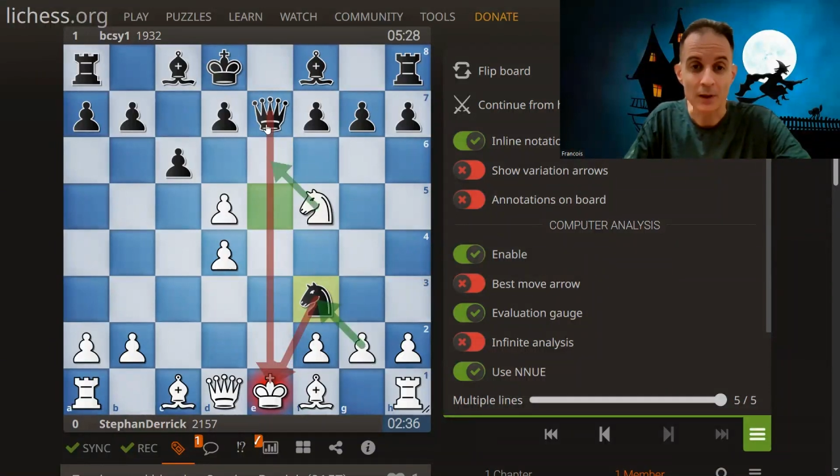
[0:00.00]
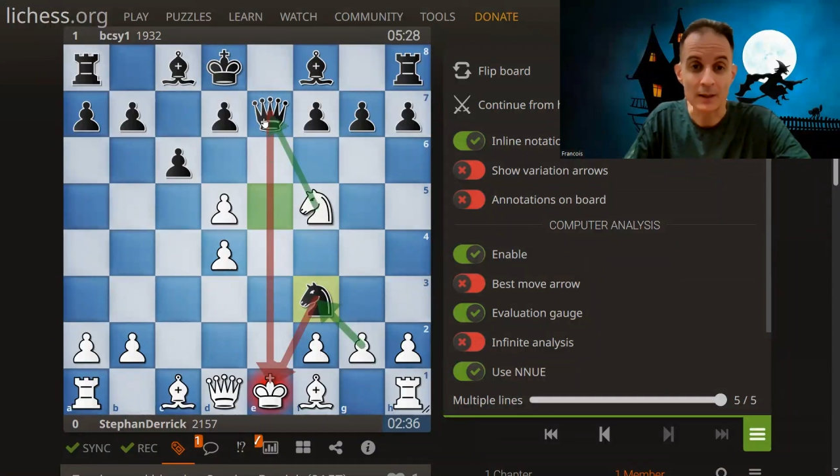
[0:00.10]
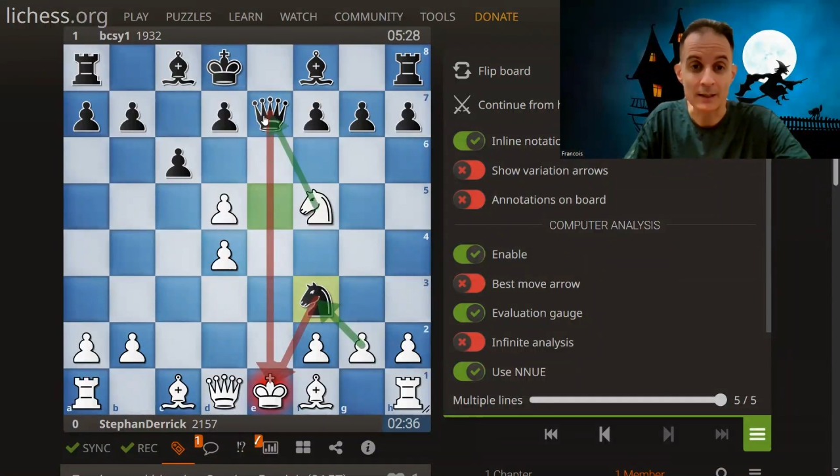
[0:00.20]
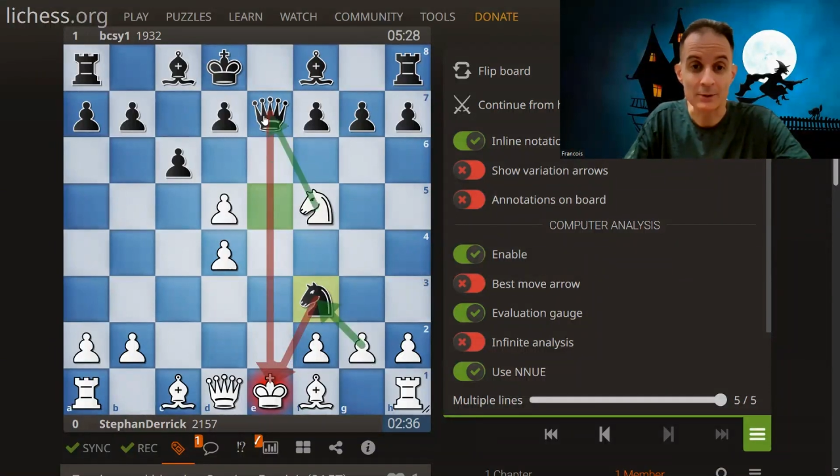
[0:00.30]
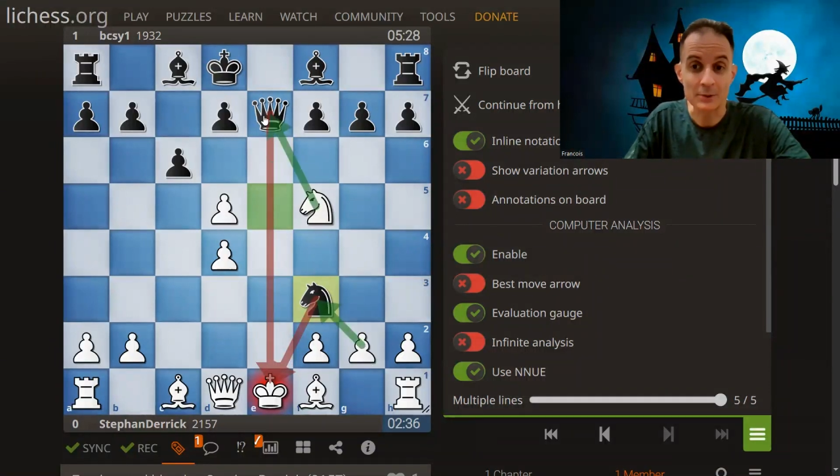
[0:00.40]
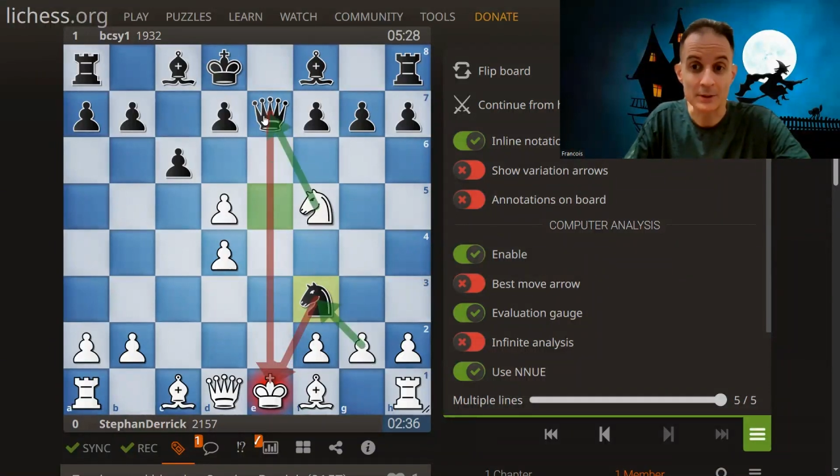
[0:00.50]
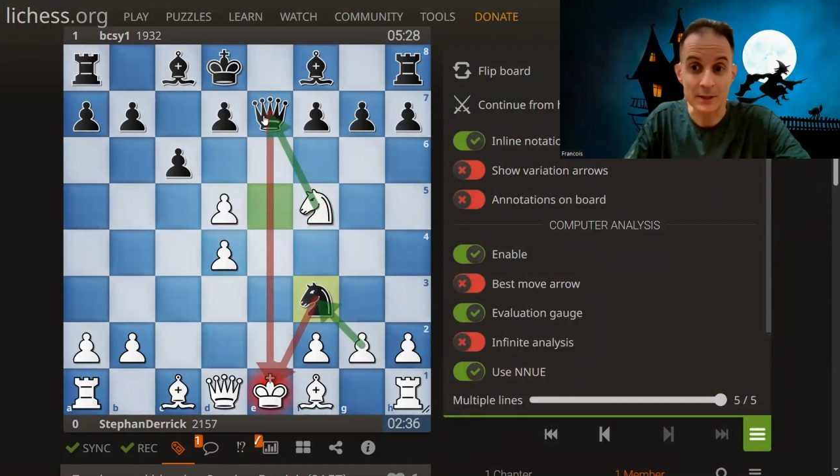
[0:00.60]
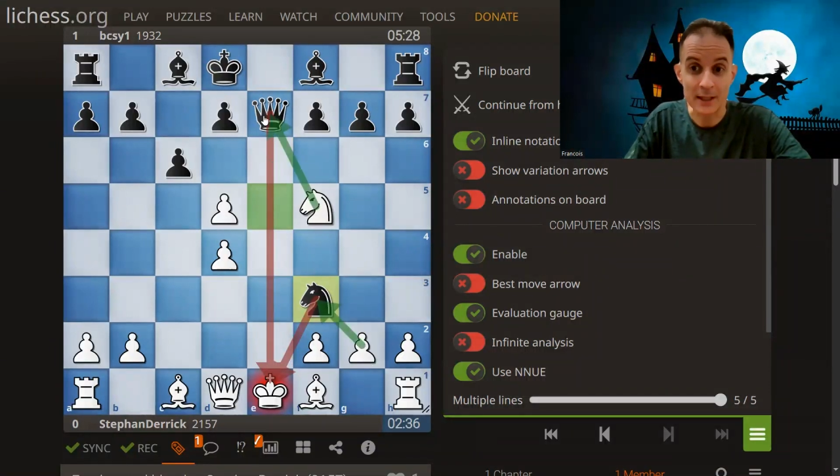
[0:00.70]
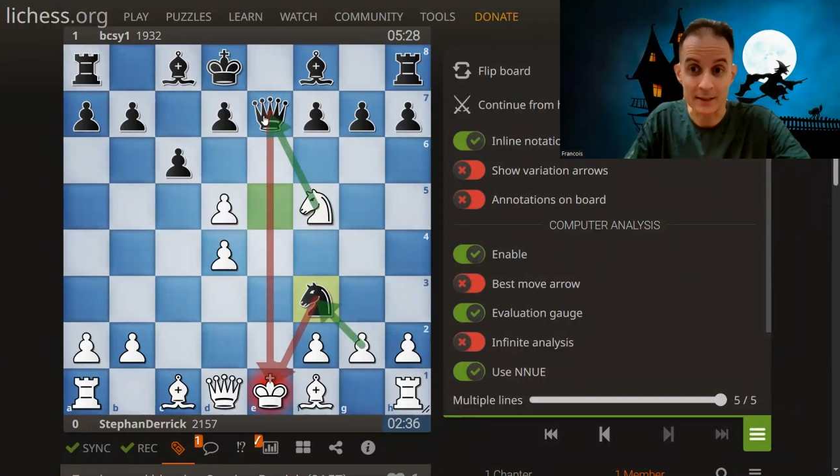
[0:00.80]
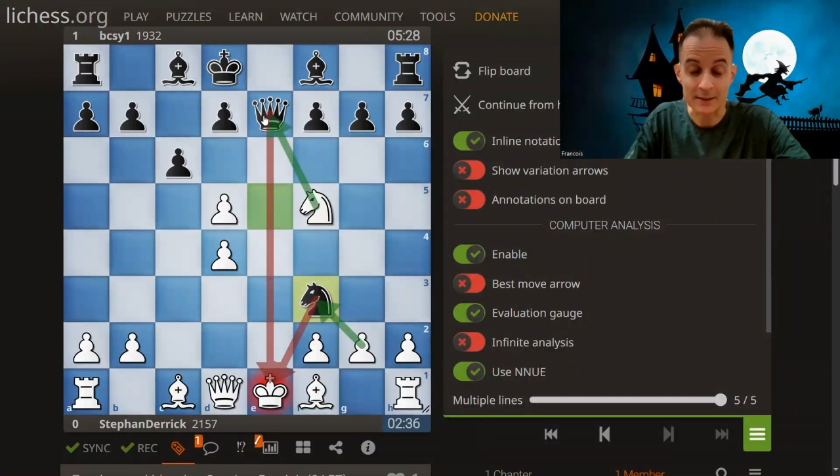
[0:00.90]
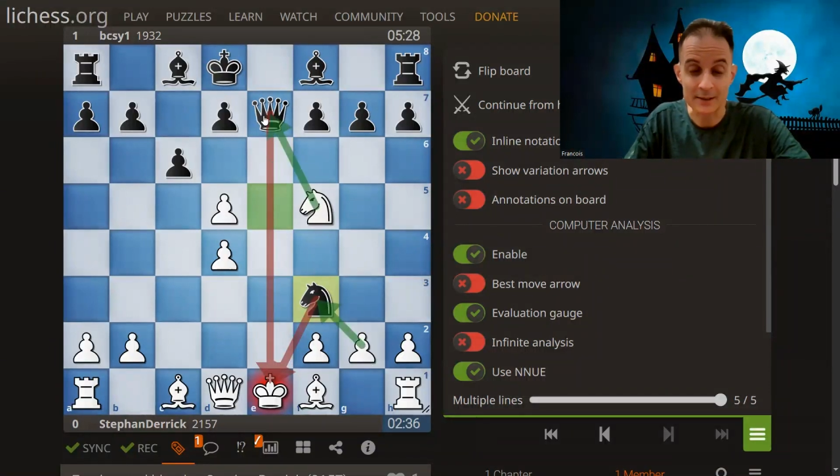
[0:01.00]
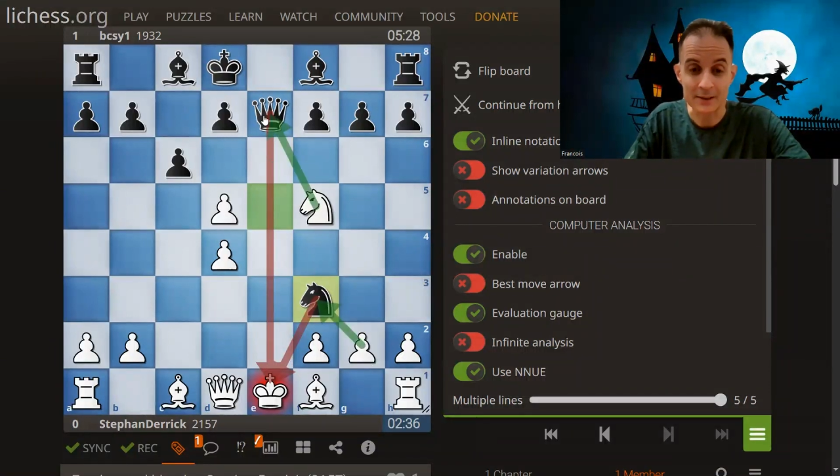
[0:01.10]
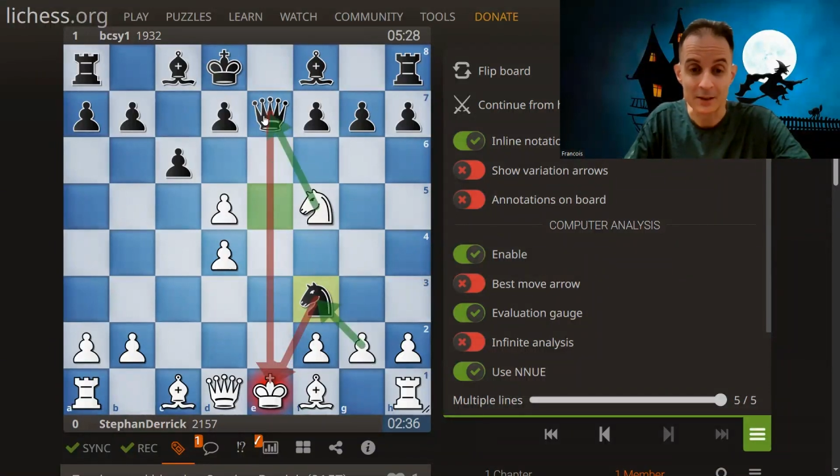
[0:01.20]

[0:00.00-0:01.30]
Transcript: are under attack,